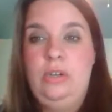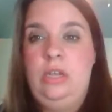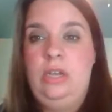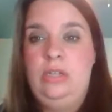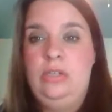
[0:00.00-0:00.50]
are
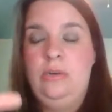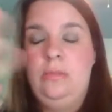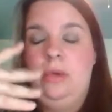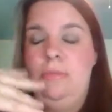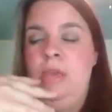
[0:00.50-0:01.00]
answered
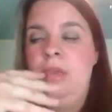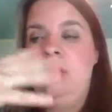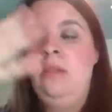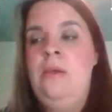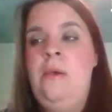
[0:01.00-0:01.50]
by
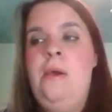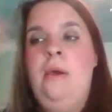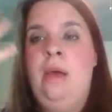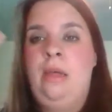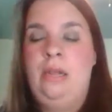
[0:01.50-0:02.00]
me,
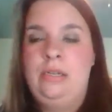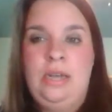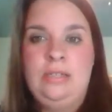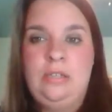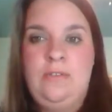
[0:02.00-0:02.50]
I like to
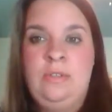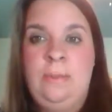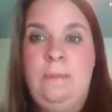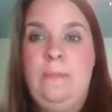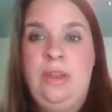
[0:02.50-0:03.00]
ask
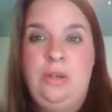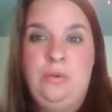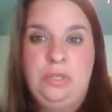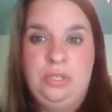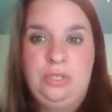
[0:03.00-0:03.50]
many
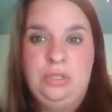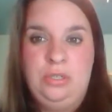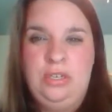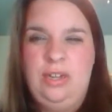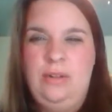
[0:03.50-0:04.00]

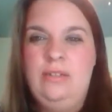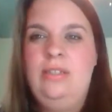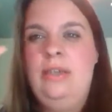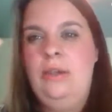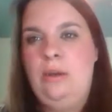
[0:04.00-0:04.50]
questions, not
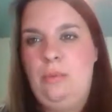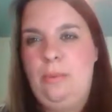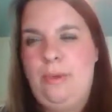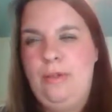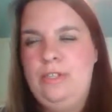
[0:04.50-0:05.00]
terrible
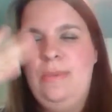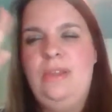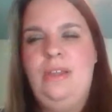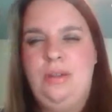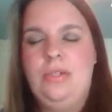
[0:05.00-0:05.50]
amounts,
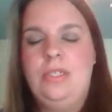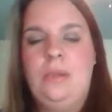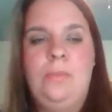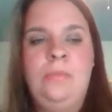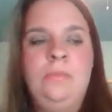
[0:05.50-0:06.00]
but
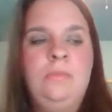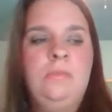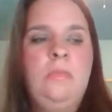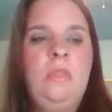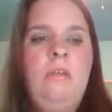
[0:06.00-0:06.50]
some
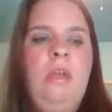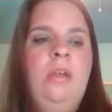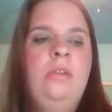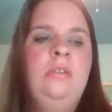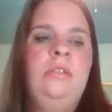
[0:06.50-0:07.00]

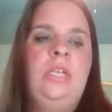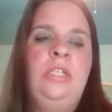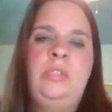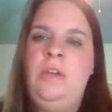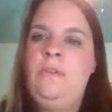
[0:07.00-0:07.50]

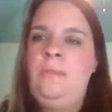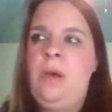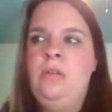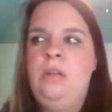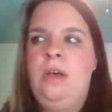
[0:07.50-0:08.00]
history
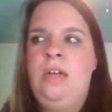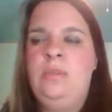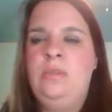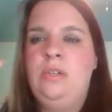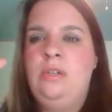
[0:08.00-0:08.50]
about the
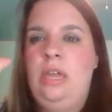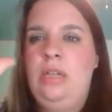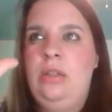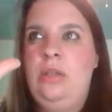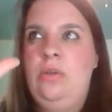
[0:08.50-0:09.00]
hospital,
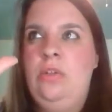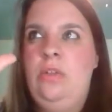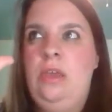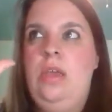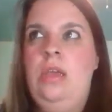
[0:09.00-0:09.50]
like little
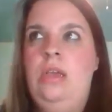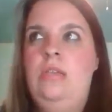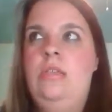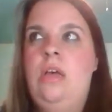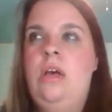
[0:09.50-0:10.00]

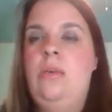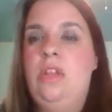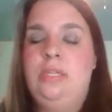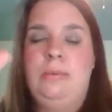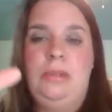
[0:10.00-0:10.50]
things,
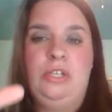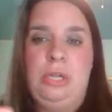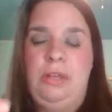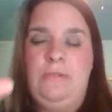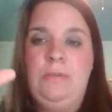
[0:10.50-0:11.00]
things about the
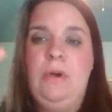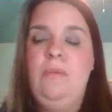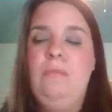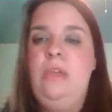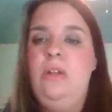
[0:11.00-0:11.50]
child life
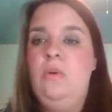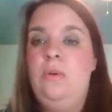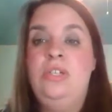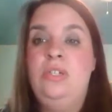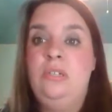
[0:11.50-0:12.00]
department,
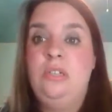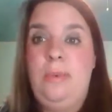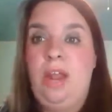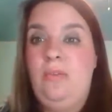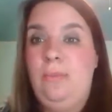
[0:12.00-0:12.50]
questions I
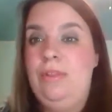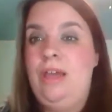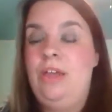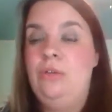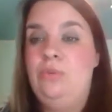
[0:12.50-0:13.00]
might have about the
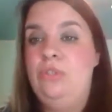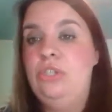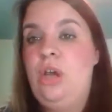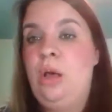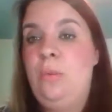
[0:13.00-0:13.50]
actual
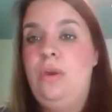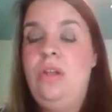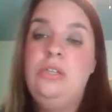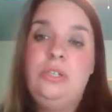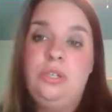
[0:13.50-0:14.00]
job or
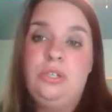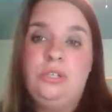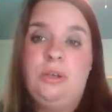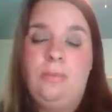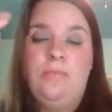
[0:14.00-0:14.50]

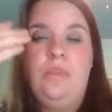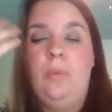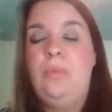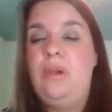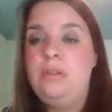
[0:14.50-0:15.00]
internship
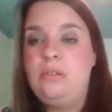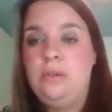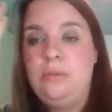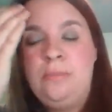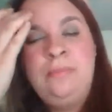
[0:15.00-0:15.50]
or
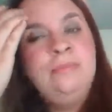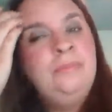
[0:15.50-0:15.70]
practicum.